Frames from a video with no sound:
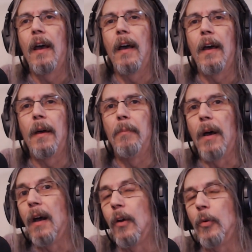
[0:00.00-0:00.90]

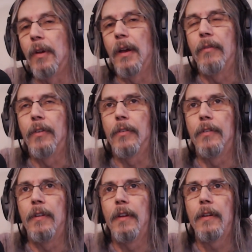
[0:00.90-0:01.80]
I hope you're having a good
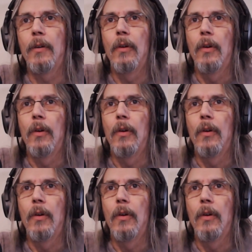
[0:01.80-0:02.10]
day.